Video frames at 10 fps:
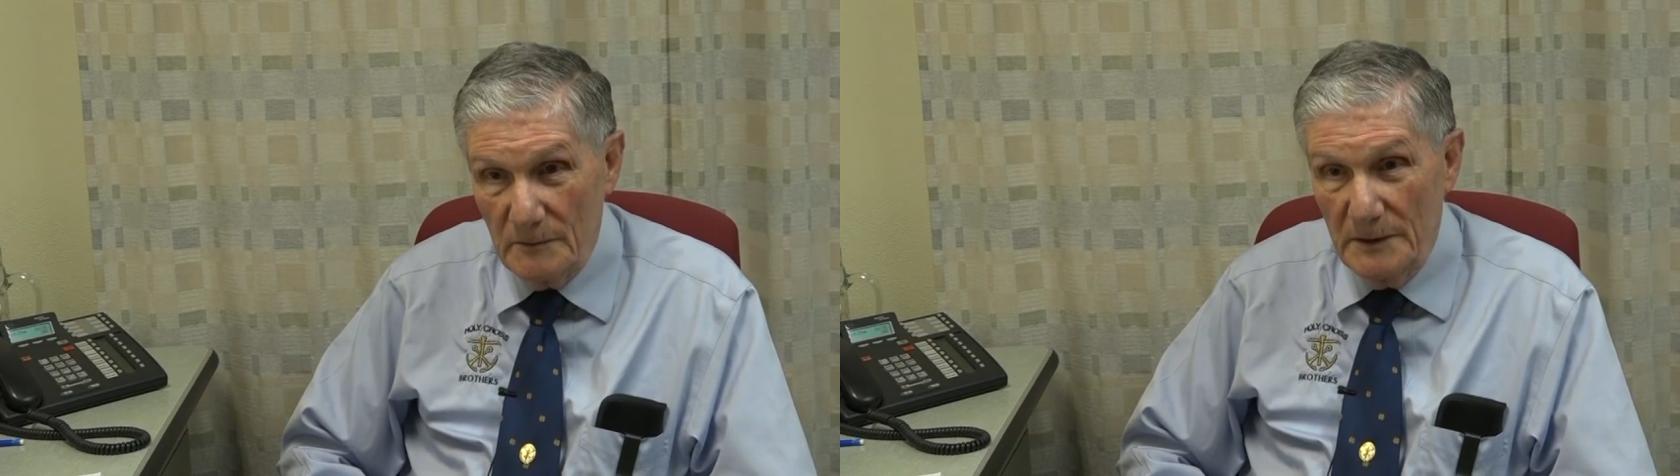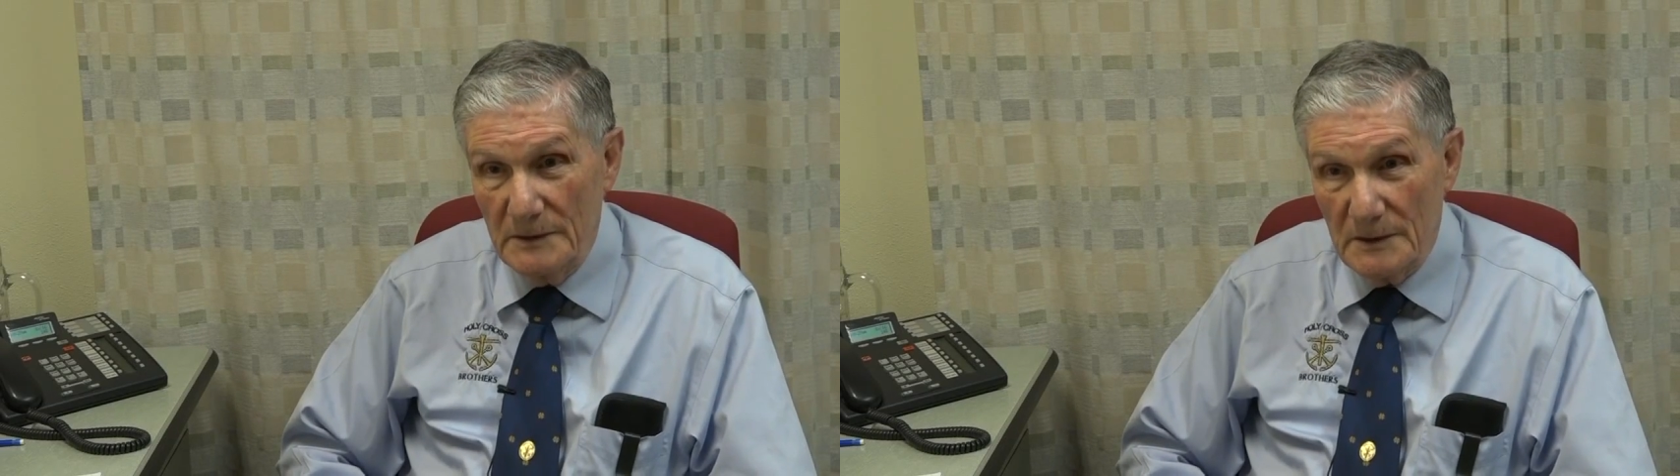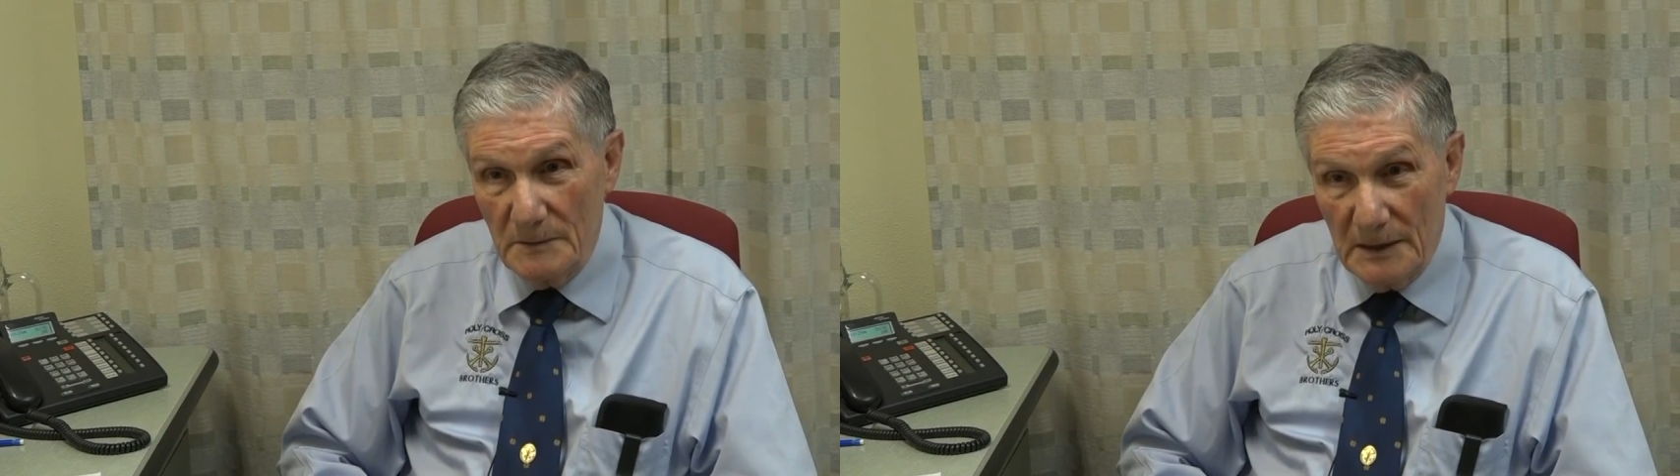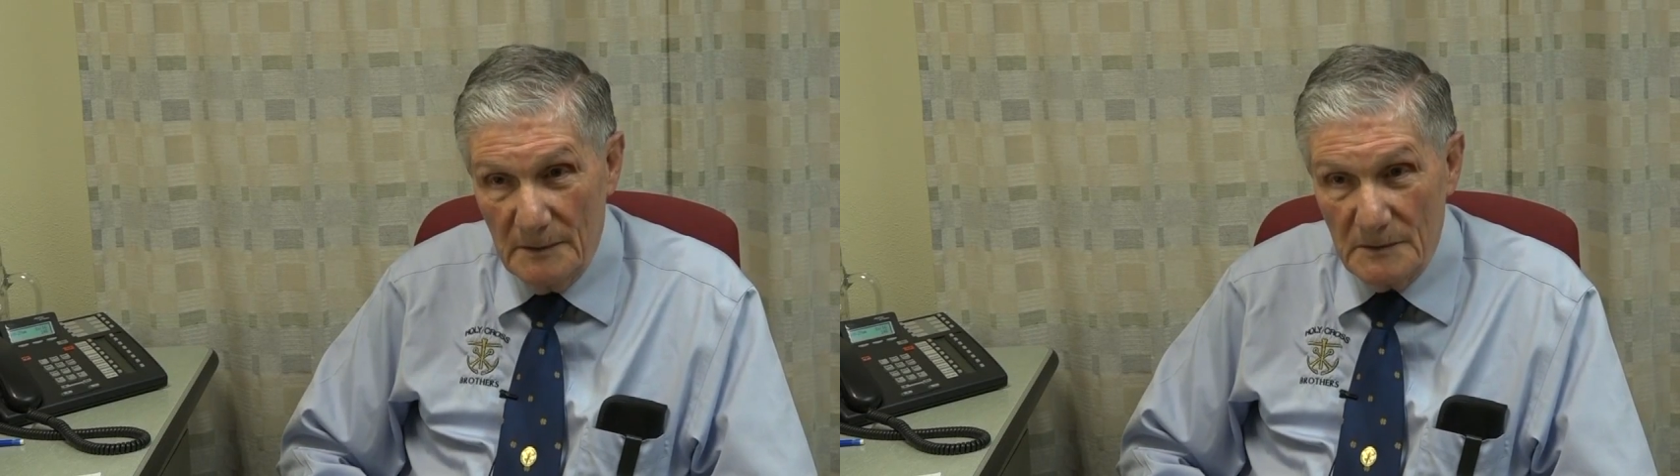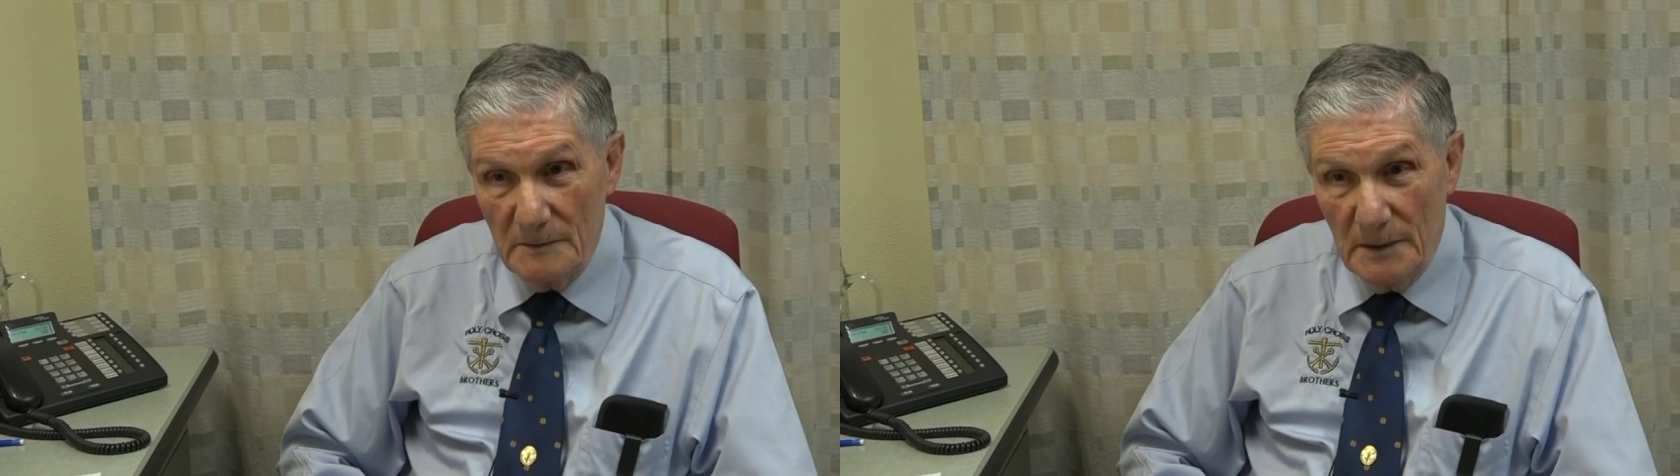rate,
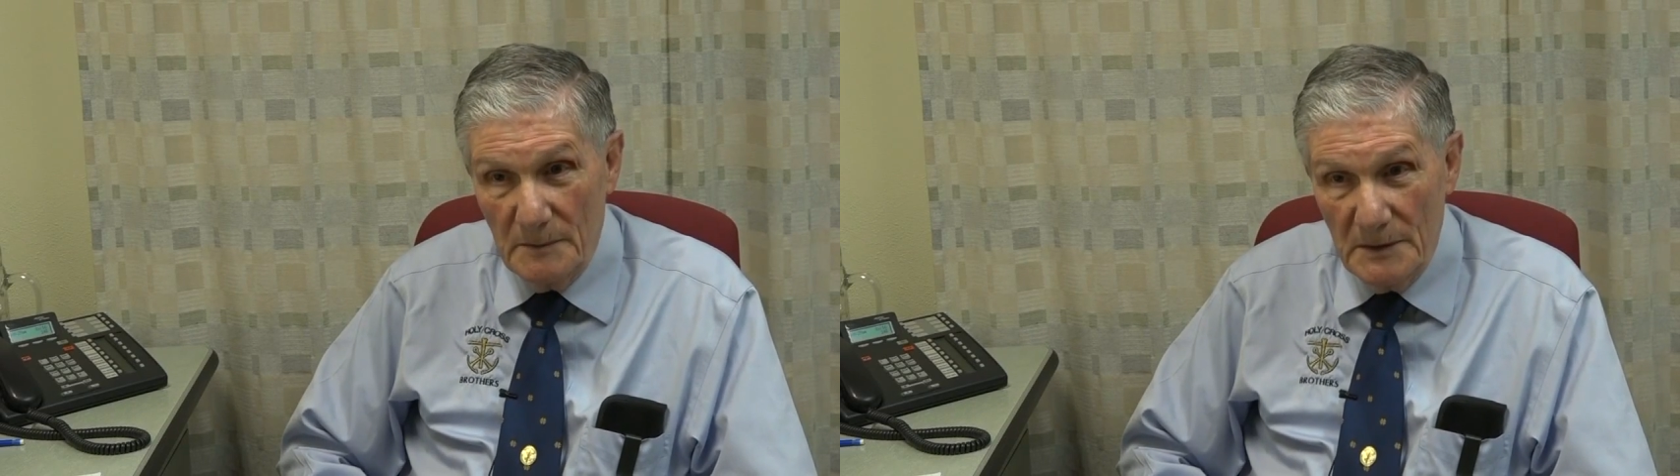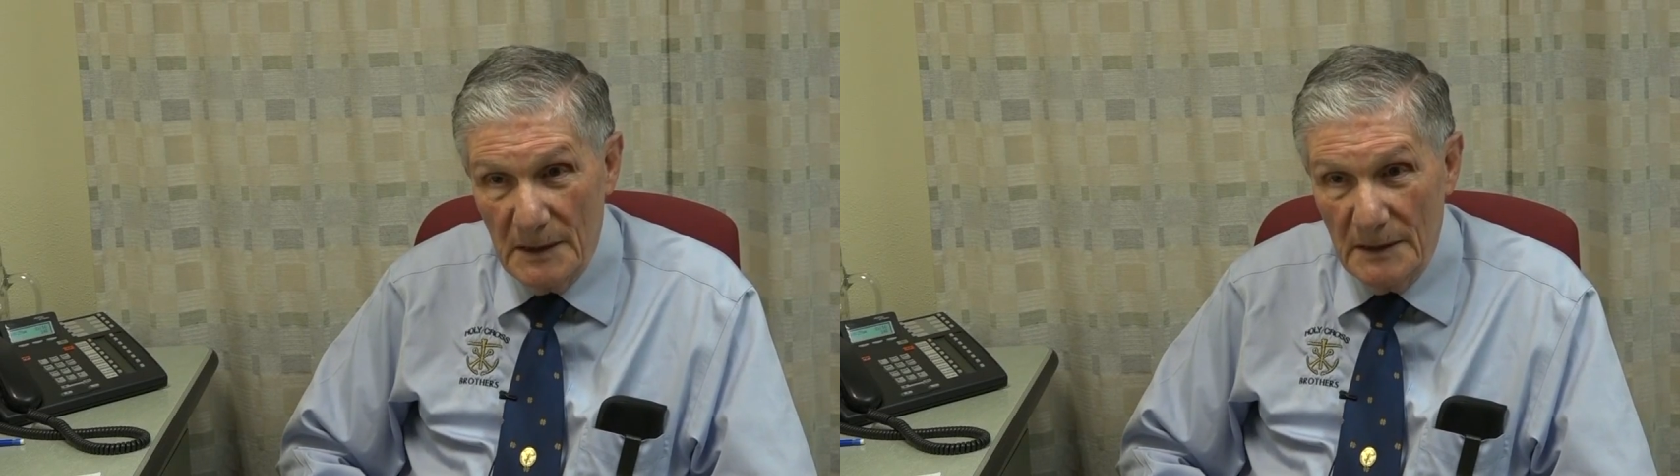sometimes it might be